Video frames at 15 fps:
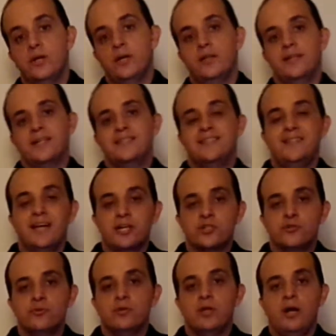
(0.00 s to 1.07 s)
That's
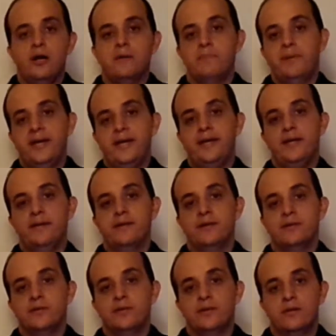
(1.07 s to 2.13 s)
natural, unpaid
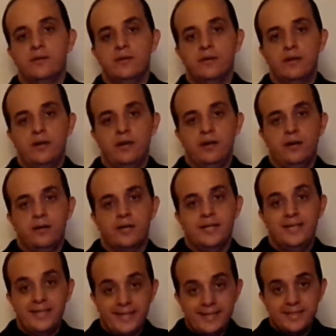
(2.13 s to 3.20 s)

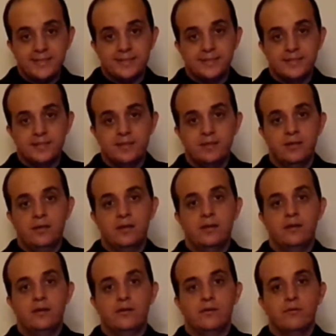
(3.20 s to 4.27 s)
clicks
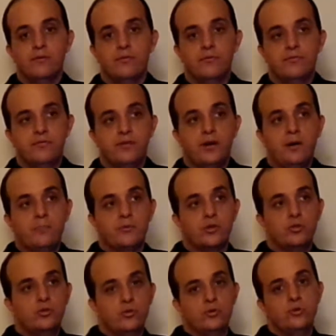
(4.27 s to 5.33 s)
from
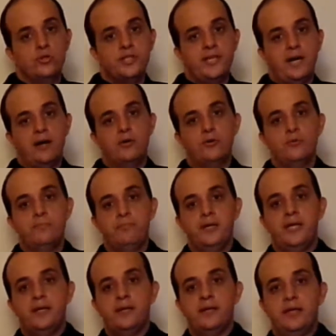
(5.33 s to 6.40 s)
Google, Yahoo,
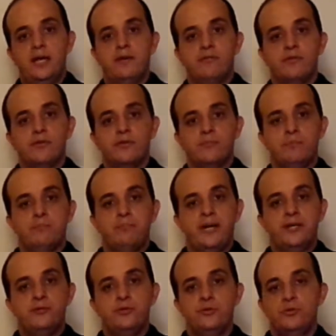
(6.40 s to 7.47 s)
Bing, Naver,
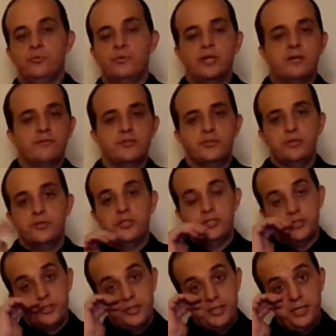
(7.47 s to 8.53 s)
Baidu, whatever search
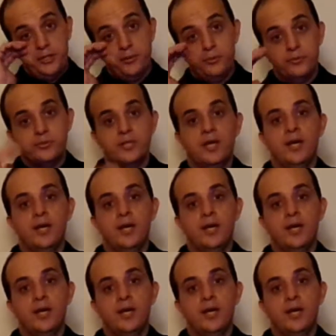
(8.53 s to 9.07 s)
engine they use.